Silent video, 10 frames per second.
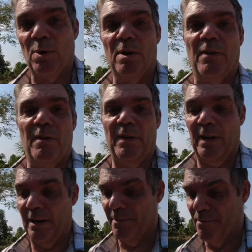a wonderful
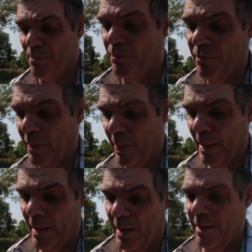feeling
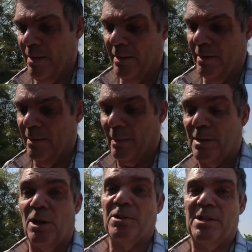
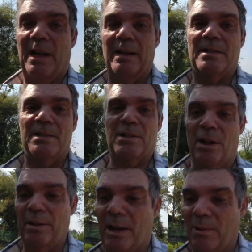my tonsillitis has
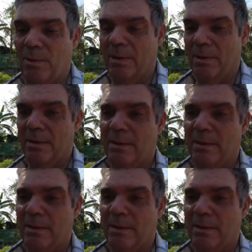gone now